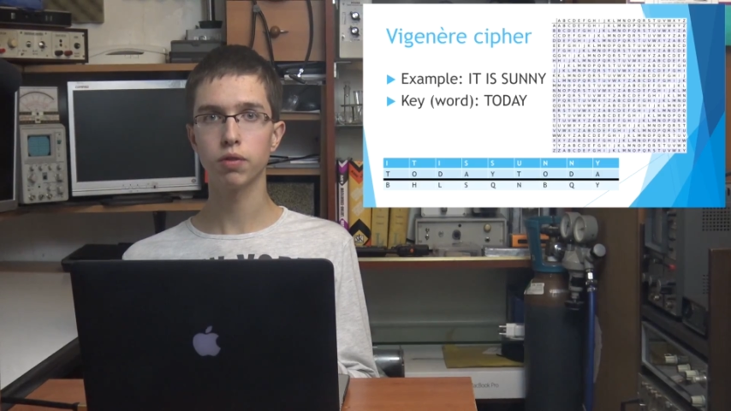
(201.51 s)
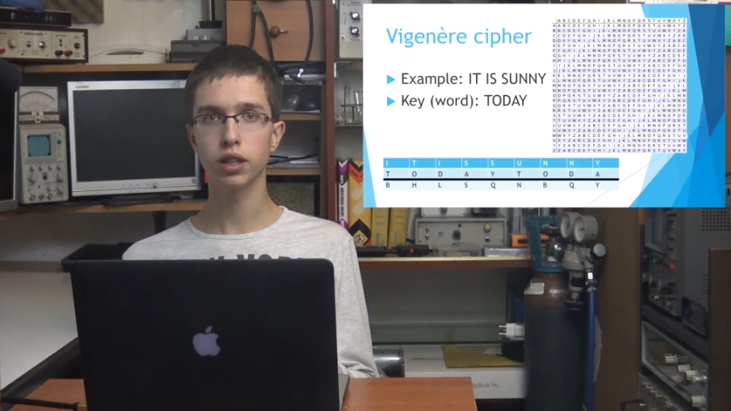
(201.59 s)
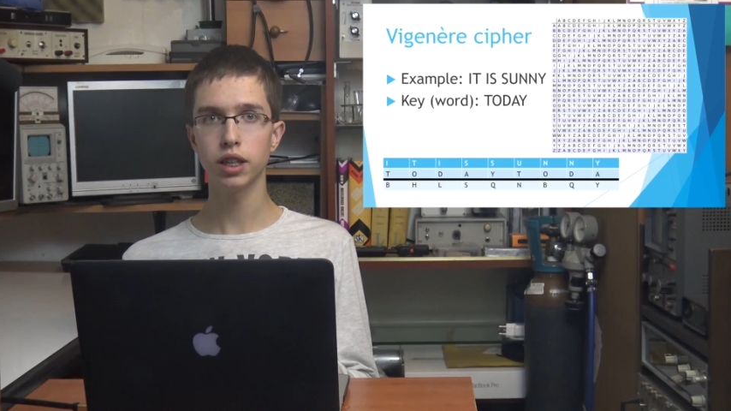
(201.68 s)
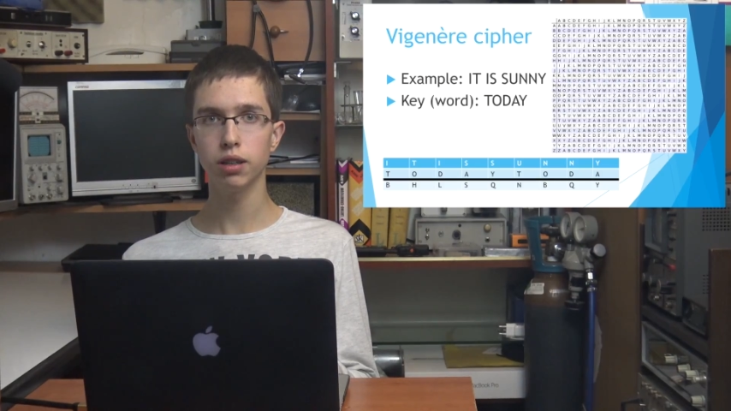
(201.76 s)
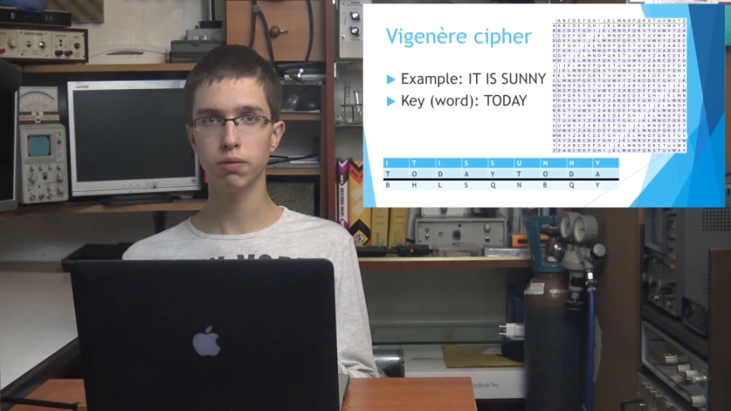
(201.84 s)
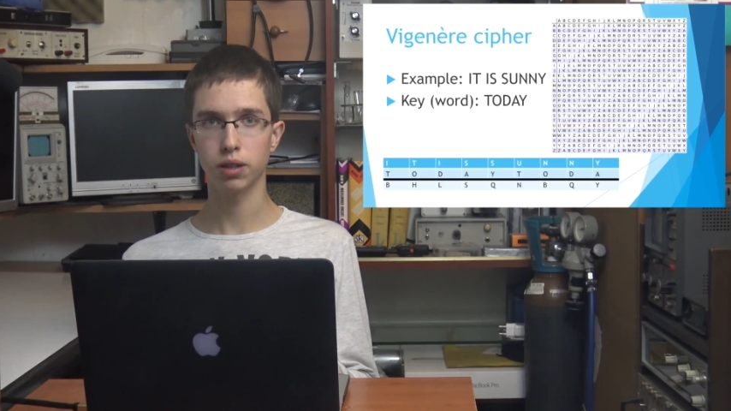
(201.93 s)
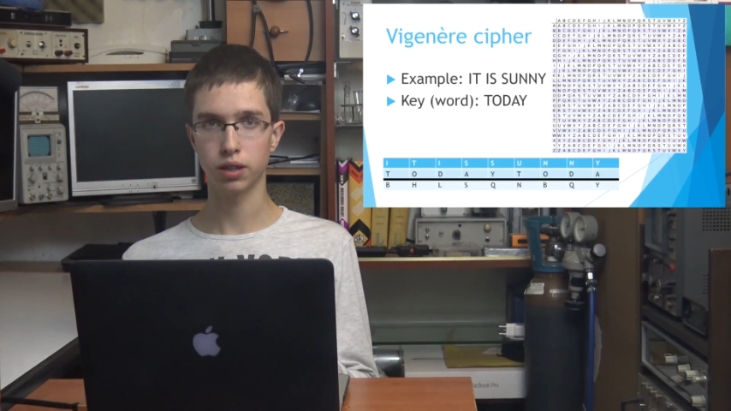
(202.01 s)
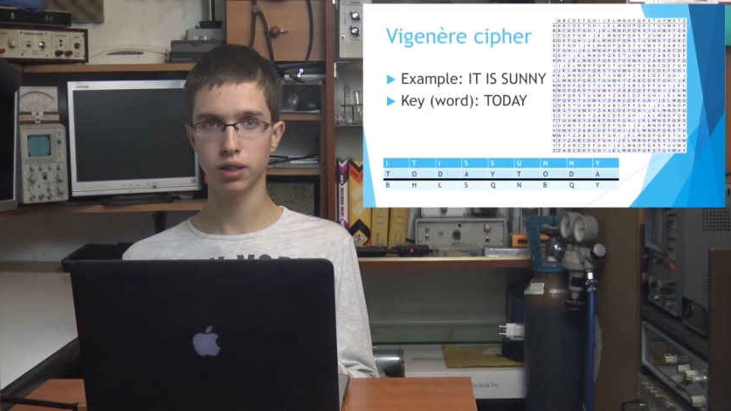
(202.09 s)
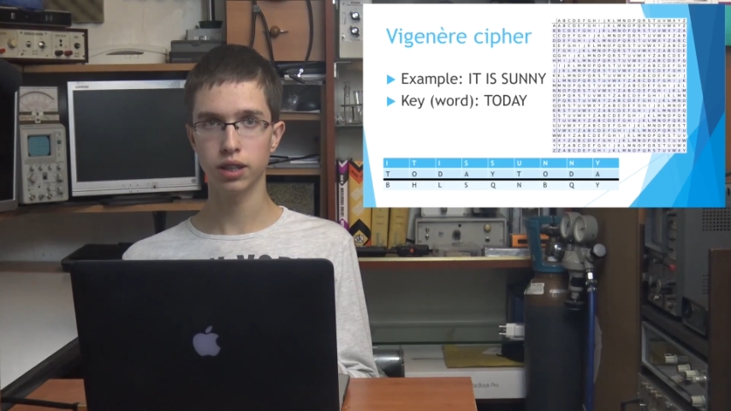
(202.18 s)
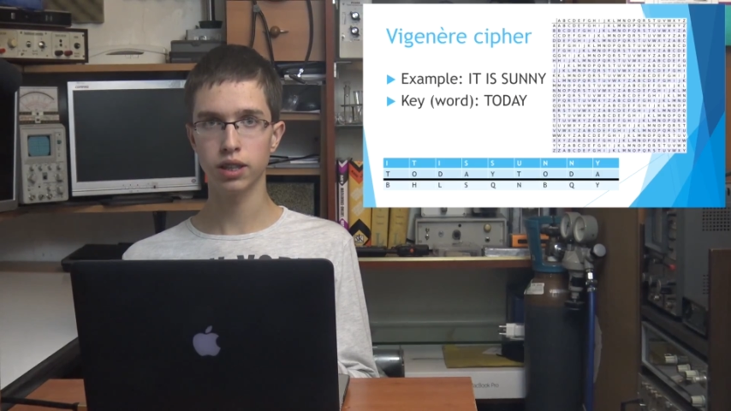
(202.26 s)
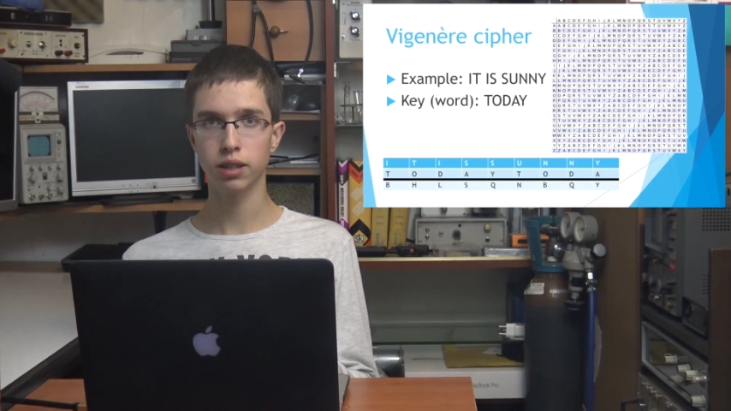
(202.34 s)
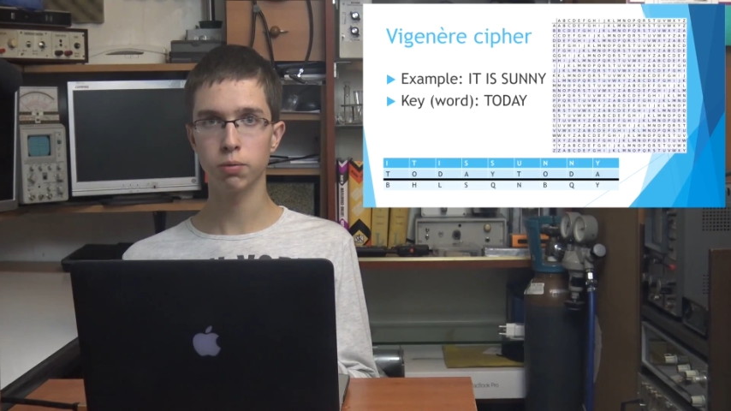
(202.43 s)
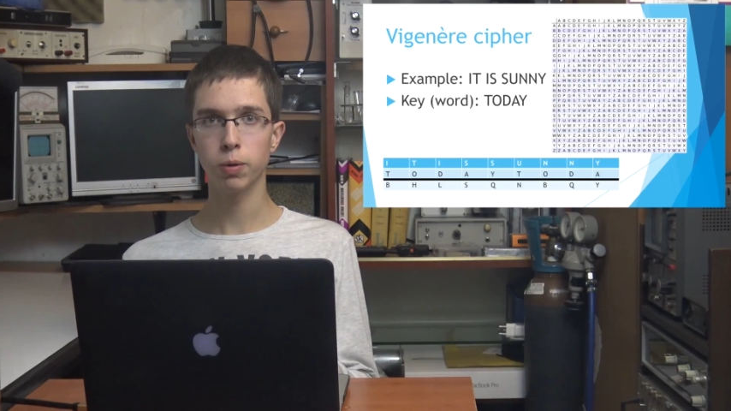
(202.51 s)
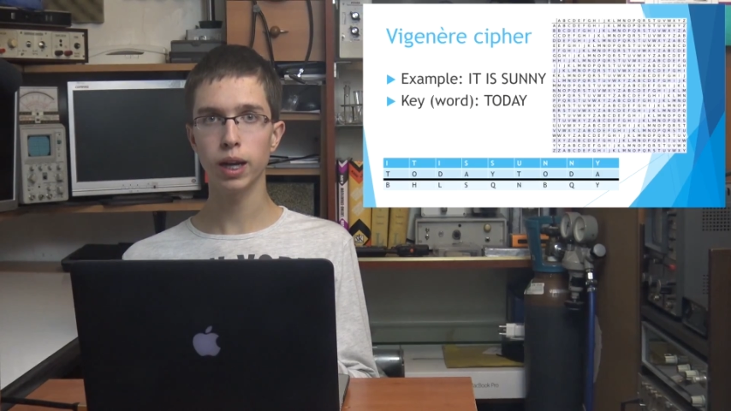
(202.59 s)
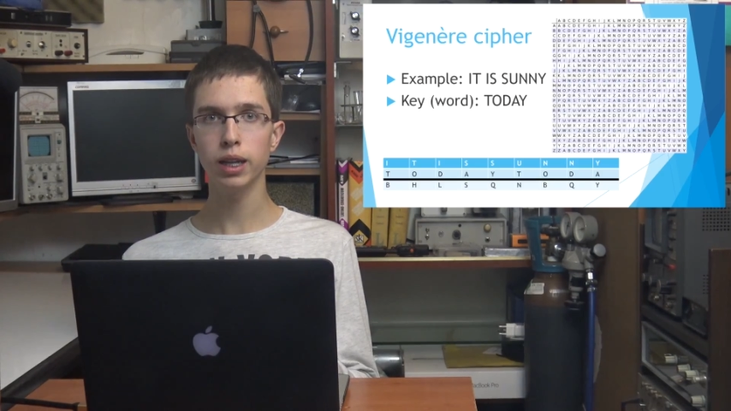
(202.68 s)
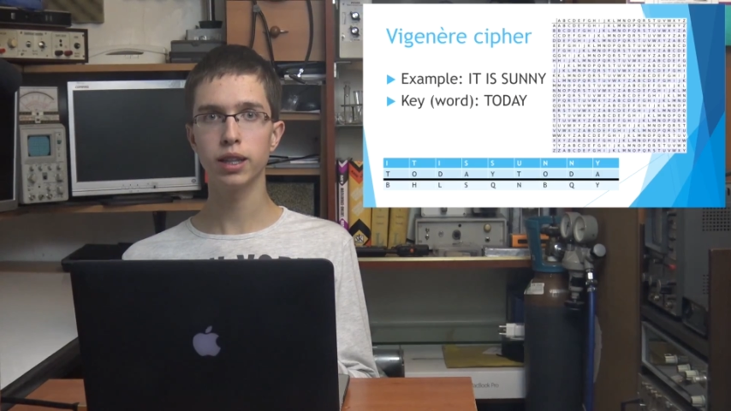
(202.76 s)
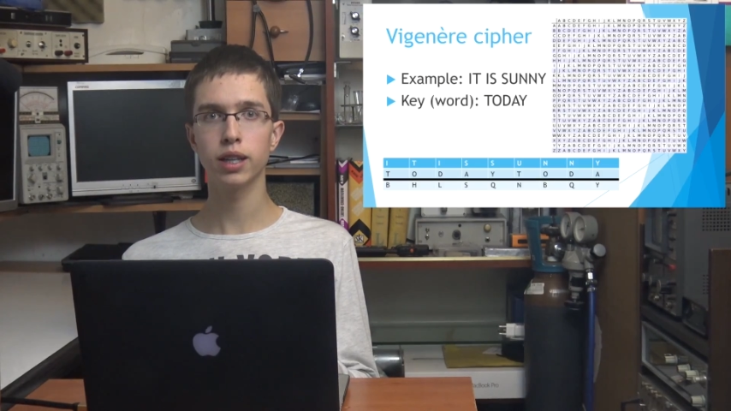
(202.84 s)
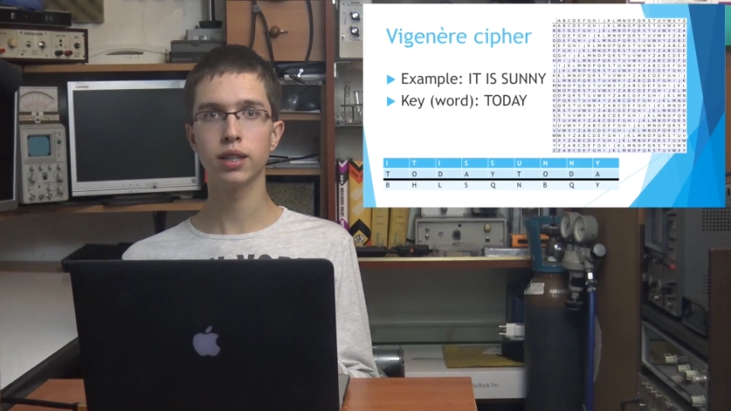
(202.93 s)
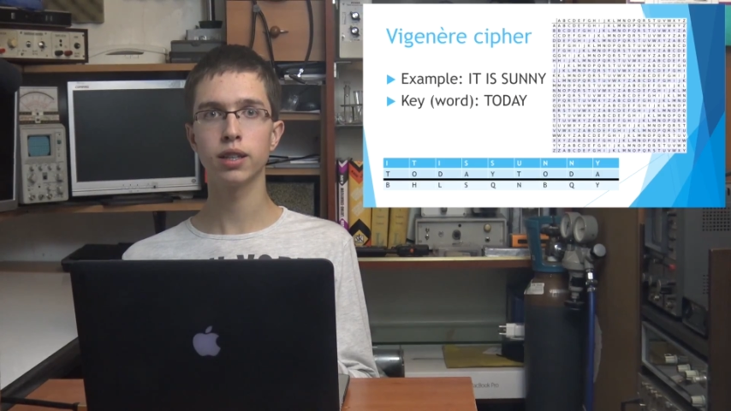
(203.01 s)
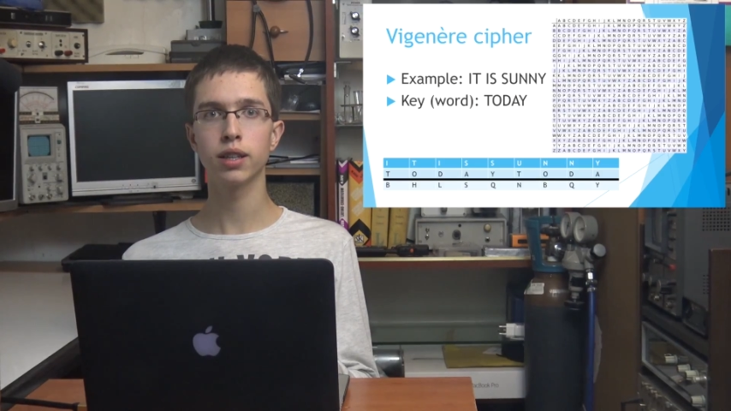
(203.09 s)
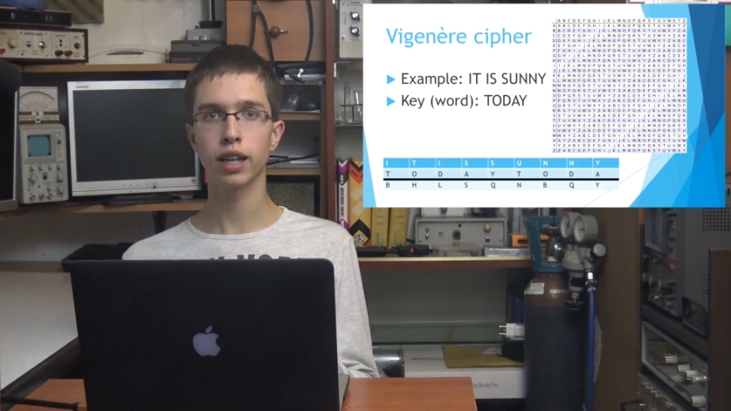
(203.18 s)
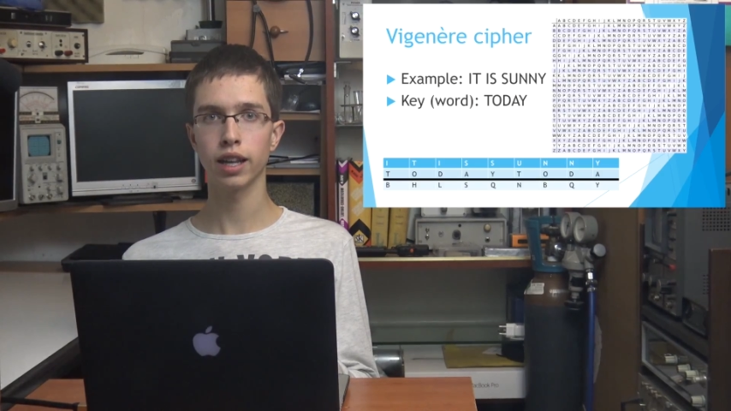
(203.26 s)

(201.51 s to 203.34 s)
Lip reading: keyword in the way that the